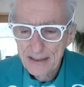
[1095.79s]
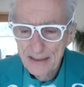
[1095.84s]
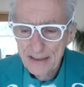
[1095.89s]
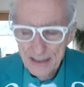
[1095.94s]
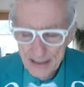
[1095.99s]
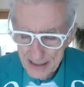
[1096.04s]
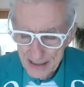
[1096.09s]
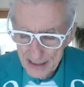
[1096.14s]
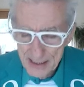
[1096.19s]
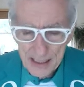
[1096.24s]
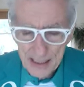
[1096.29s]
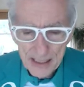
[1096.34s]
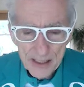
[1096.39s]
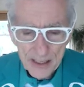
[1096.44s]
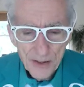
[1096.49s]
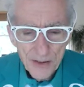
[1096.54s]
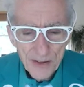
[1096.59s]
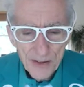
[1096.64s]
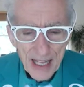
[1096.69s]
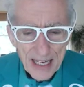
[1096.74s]
So
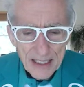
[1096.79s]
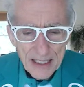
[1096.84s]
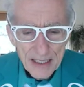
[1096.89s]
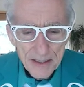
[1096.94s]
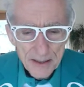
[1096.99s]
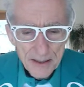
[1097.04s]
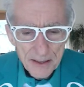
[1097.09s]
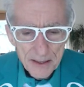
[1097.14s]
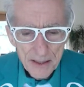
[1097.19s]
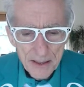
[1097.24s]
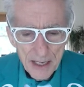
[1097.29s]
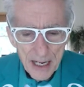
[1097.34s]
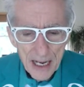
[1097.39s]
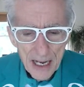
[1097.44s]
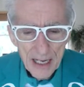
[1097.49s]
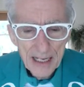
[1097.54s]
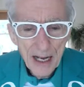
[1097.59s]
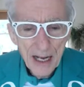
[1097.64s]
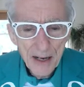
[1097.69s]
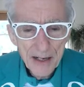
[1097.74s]
that's,
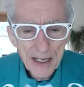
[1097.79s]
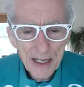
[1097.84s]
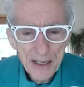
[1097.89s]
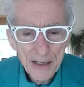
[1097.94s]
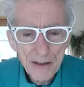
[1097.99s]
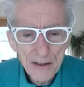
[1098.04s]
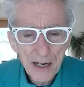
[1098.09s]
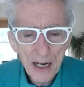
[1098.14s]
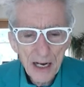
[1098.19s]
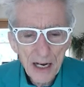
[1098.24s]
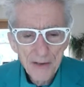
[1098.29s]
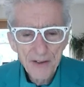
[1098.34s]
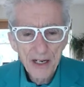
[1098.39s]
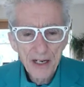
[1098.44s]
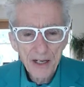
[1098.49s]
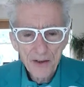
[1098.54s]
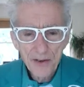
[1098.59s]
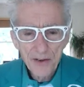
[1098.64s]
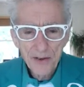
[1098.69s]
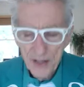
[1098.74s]
now here I have
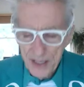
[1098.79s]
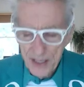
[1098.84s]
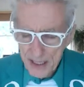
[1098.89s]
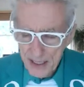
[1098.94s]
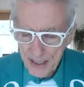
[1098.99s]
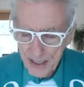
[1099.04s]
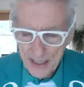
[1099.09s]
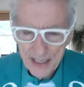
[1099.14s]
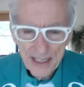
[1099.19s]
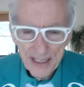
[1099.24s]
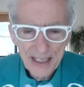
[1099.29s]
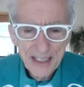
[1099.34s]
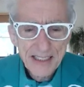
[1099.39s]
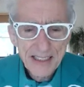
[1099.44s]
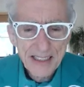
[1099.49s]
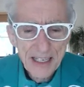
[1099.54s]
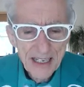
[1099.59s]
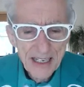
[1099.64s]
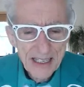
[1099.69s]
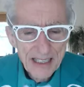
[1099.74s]
another thing
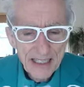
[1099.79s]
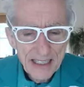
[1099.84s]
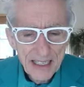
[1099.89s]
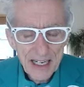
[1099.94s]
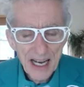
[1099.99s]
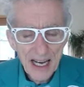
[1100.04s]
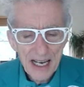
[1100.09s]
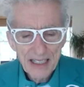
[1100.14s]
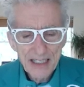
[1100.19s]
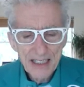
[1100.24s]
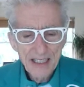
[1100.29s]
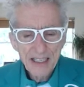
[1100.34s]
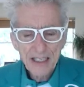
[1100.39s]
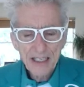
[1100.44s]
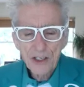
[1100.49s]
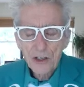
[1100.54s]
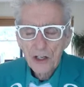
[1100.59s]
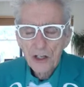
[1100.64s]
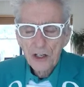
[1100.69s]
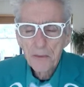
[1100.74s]
is, see, I think
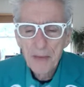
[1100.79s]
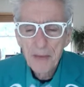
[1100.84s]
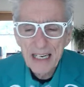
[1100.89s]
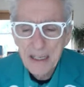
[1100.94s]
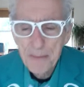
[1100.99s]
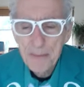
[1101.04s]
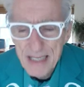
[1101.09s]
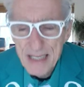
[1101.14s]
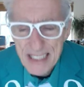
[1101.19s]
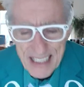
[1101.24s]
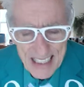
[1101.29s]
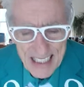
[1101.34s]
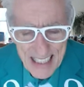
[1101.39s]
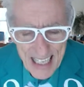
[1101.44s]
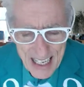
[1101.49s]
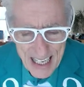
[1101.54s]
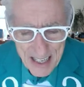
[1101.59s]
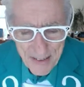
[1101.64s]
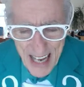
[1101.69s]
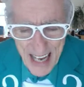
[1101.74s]
you could make a business
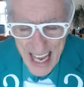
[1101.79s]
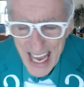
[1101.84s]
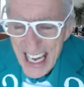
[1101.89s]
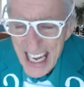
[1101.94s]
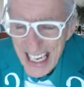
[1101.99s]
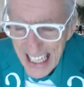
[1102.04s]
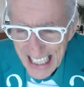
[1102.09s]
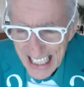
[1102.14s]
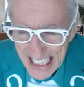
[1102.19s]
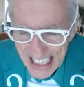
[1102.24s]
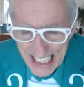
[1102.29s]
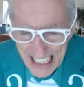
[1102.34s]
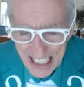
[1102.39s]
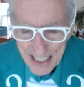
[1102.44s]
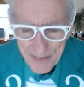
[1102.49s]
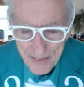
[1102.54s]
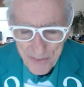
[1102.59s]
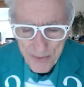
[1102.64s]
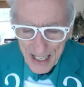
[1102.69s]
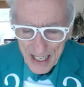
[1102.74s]
out of anything,
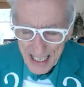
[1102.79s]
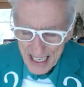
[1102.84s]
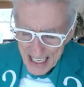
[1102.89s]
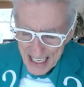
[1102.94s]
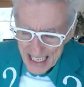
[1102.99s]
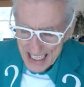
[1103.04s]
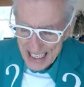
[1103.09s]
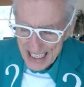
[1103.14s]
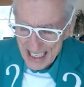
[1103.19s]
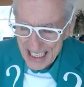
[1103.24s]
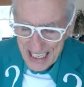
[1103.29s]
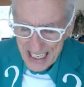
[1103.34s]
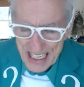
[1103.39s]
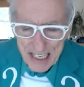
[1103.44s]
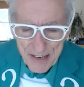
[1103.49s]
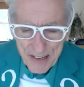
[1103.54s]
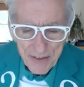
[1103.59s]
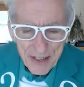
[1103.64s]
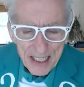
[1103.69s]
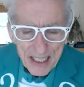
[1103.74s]

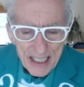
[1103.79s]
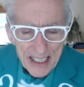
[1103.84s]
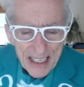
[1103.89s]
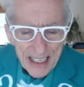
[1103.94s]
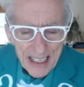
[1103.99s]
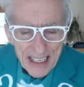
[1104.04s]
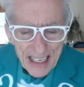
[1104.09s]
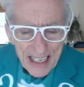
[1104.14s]
even